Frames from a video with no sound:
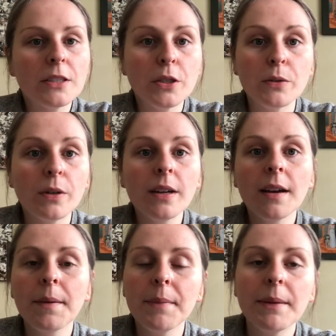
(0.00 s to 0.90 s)
to
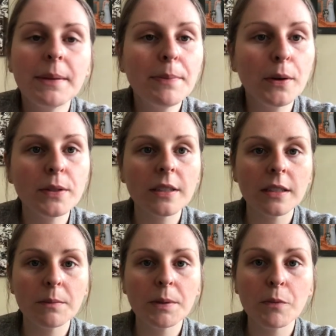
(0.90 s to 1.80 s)
maybe post a
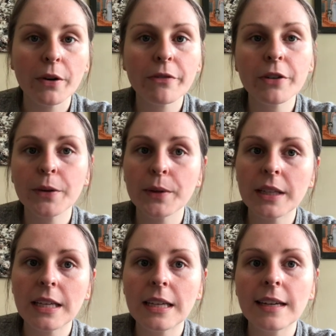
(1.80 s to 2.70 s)
little bit more
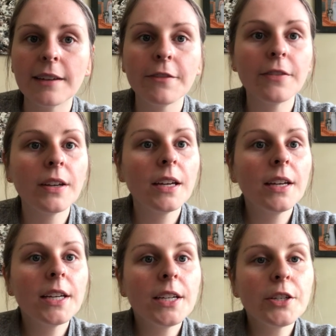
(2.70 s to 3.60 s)
frequently if
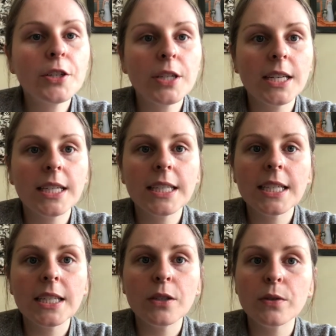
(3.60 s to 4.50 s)
she
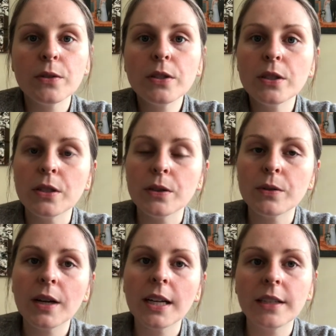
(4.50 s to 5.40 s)
continues to
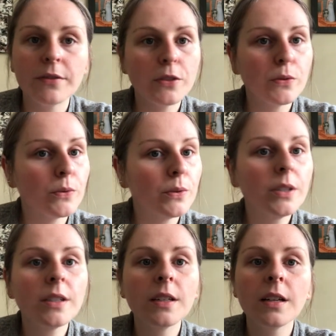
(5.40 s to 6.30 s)
kind of do
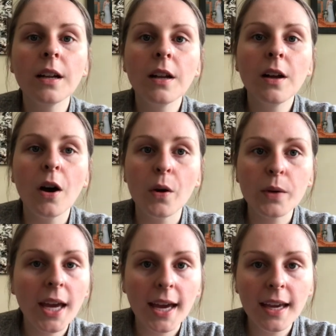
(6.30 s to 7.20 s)

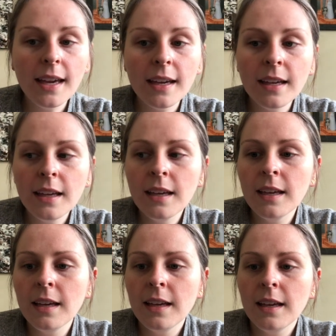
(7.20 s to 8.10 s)
okay.
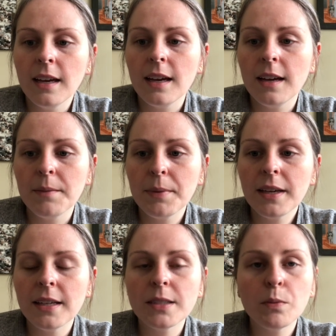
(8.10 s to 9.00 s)
Um,
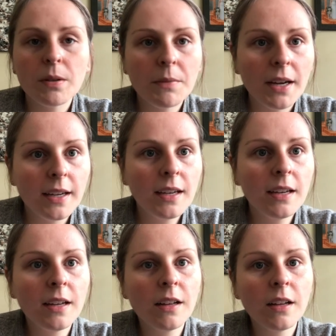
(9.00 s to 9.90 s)
because one of my
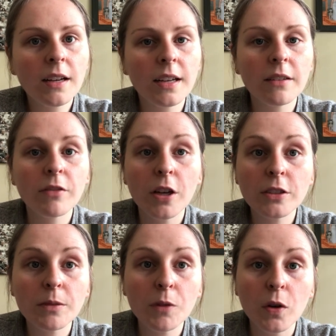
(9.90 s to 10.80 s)
kind of
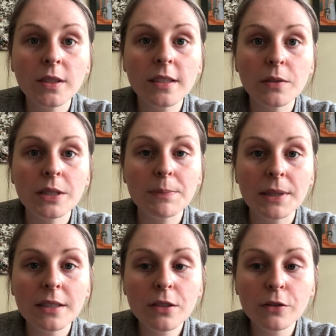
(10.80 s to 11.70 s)
long-term goals has always
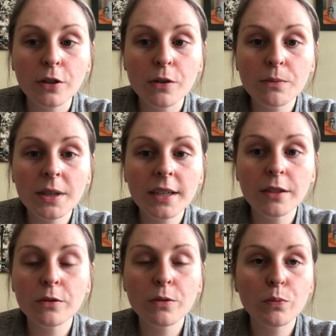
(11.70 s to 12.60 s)
been to grow my
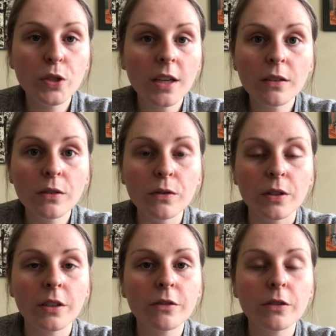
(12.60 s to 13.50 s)
YouTube channel
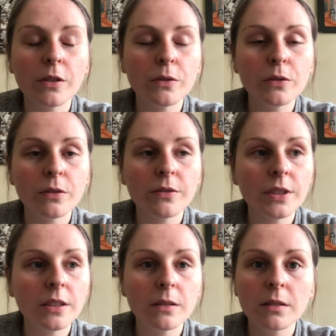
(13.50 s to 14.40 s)
or grow sort of a
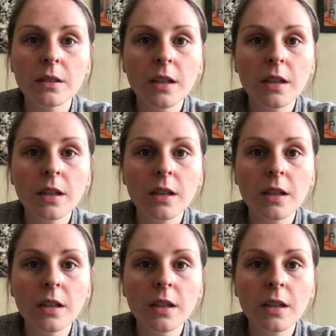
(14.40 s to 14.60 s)
little